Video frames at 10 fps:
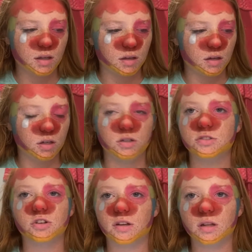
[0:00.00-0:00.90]
the
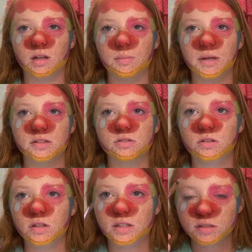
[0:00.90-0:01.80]
lip
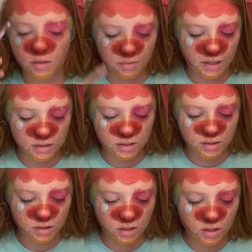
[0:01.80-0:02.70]
pencil in some places.
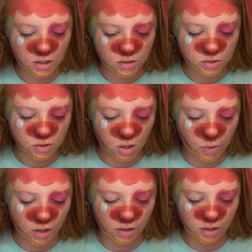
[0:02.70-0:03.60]
So
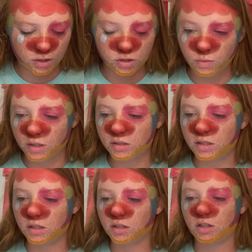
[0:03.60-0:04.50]
I really just wanted
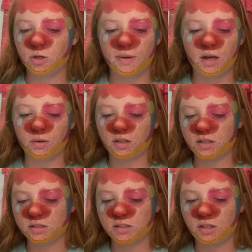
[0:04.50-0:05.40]
to go back with
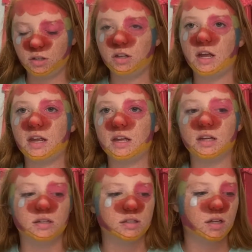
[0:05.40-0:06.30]
concealer
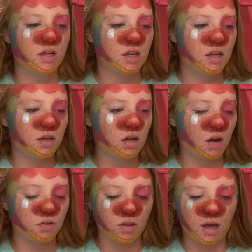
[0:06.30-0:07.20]
and
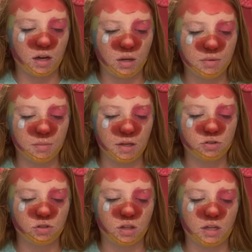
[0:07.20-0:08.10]
cover that up and make
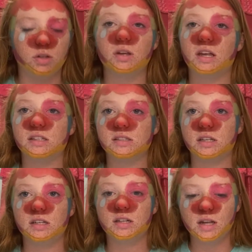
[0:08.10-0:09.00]
sure that you can't
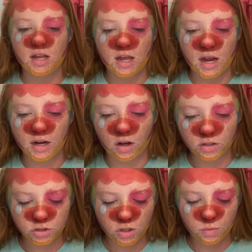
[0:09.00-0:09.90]
see it. And
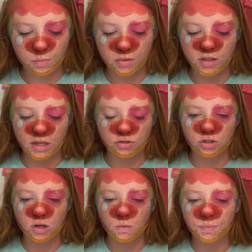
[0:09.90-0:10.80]
also
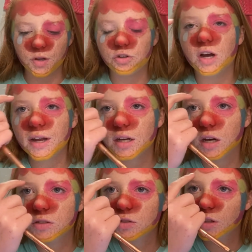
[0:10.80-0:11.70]
Pietro, right
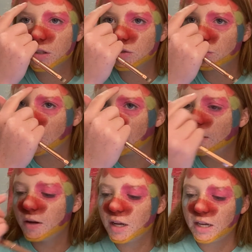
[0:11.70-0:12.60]
under this red,
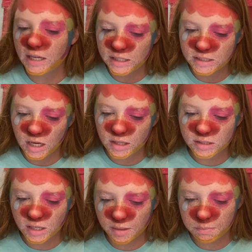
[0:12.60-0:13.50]
he's got this
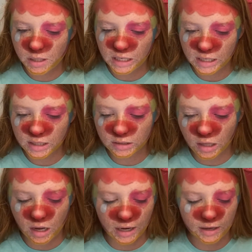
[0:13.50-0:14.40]
like pink
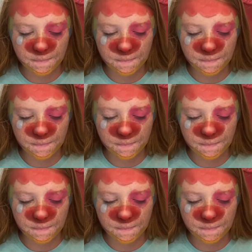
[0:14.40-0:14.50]
line.